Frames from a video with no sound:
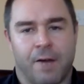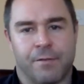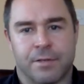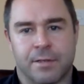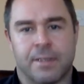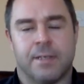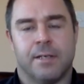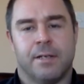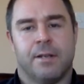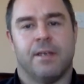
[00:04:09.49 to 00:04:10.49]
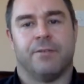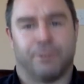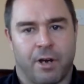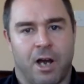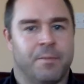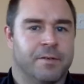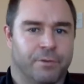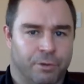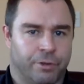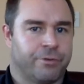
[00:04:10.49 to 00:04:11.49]
obviously, is the timing of
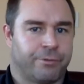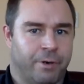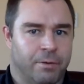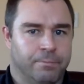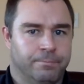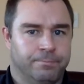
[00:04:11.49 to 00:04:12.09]
the hooker's throw.